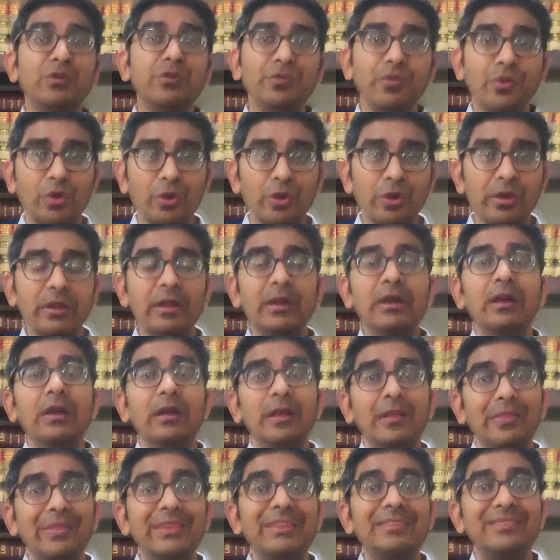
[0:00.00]
before
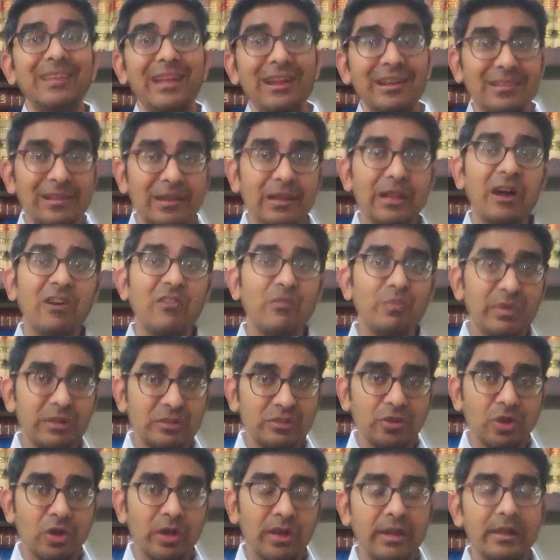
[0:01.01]
the central
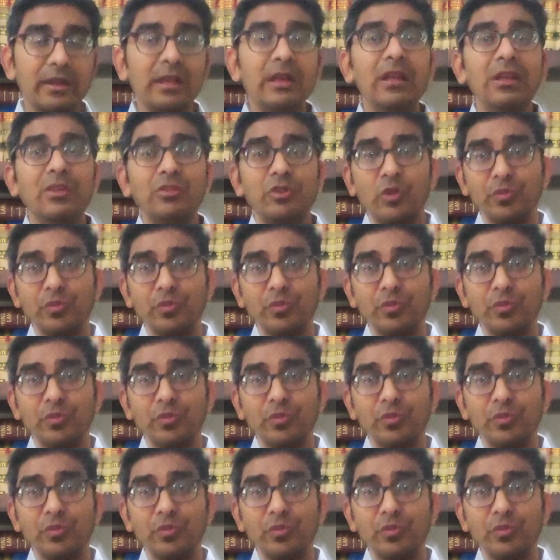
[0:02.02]
government saw it.